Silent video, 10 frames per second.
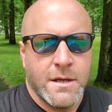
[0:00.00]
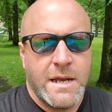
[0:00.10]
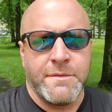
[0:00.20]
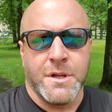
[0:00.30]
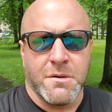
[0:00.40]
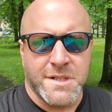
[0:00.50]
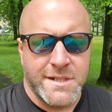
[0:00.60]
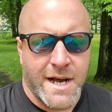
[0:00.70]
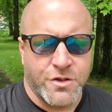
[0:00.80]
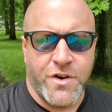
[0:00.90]
Even though it's
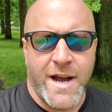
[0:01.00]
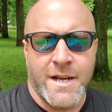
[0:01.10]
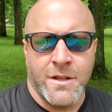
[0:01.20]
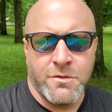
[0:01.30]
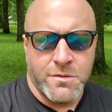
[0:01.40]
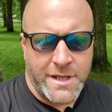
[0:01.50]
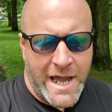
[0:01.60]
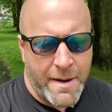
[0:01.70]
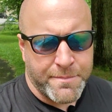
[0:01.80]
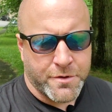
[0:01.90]
not tracking through the
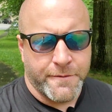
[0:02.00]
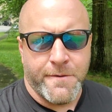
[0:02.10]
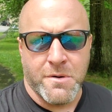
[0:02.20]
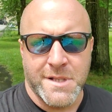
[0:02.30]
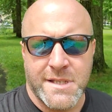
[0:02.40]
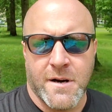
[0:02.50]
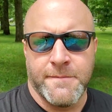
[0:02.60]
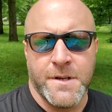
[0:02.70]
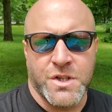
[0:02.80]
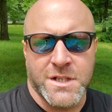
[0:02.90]
app for the phone itself,
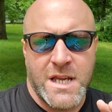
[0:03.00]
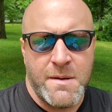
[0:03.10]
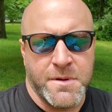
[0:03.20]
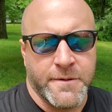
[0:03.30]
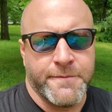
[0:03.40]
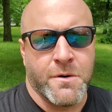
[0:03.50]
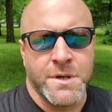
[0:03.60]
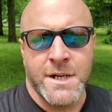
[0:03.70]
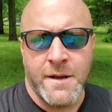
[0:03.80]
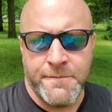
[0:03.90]
it's just keeping the
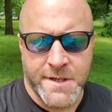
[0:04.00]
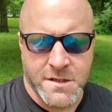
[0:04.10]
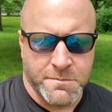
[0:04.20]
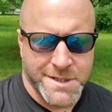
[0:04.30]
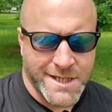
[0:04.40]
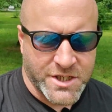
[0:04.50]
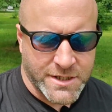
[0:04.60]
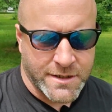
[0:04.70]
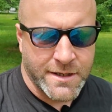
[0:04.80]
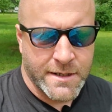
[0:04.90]
phone in a physical
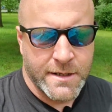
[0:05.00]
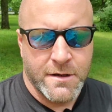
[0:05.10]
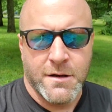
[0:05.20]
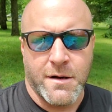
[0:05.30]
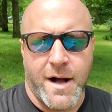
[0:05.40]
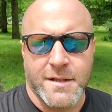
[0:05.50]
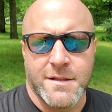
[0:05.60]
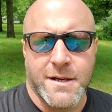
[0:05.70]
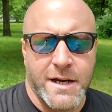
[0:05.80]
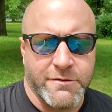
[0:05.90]
position,
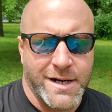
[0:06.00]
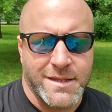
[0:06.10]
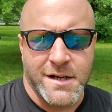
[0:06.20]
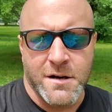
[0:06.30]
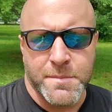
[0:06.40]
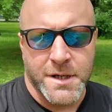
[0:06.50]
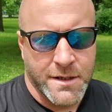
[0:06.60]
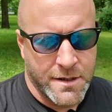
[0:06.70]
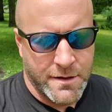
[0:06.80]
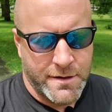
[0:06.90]
locked tight right there. But
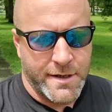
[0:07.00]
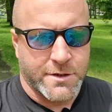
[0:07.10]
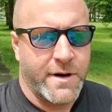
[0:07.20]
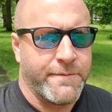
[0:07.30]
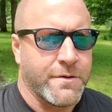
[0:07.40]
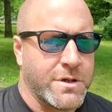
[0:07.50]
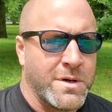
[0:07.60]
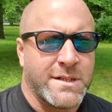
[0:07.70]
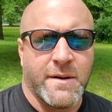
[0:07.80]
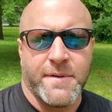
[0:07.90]
it's great for
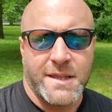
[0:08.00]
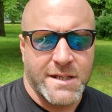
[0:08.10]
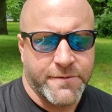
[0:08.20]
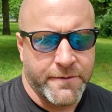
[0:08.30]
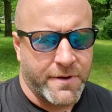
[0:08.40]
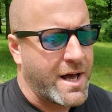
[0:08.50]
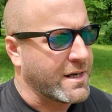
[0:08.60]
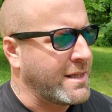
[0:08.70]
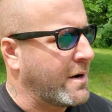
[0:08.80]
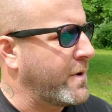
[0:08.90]
doing stuff like this for
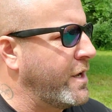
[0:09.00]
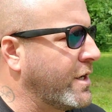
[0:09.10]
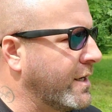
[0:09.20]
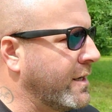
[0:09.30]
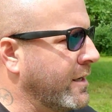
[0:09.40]
vlogging. That way you could